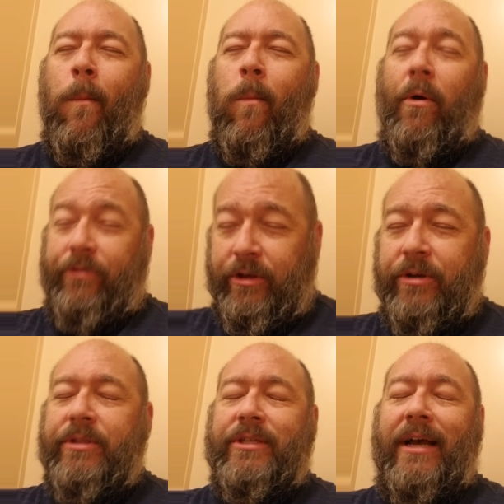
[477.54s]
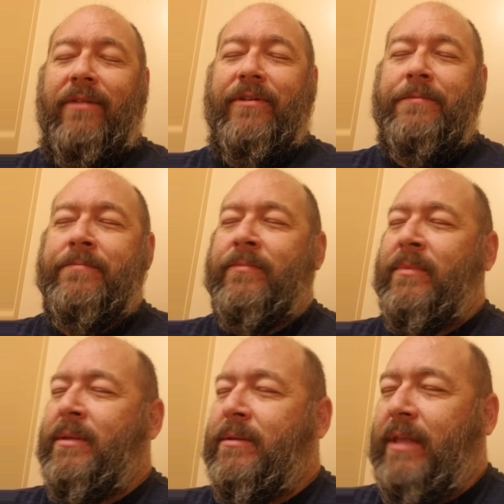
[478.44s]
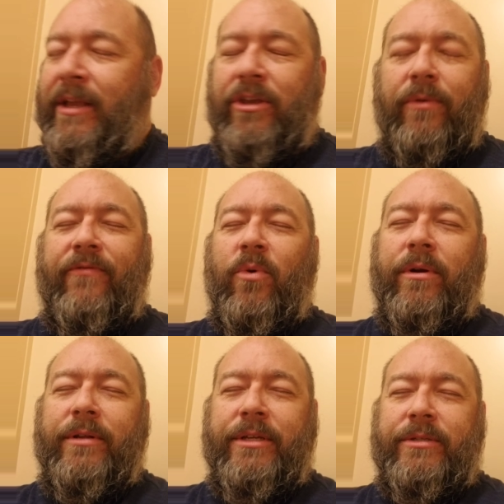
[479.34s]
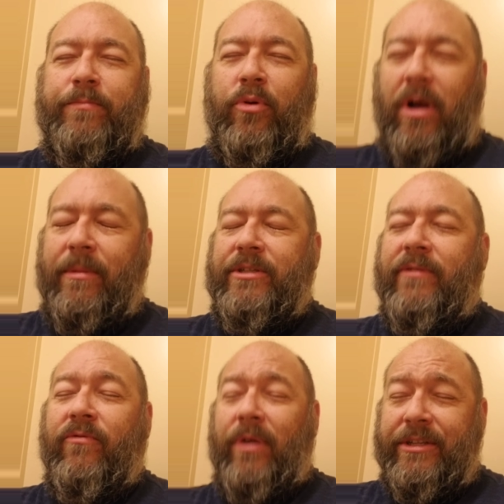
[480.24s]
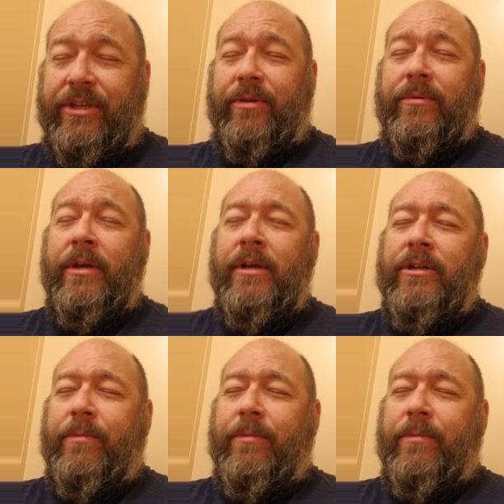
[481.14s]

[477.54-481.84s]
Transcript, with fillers: on the good side of it. Thank you for this promise of rescue to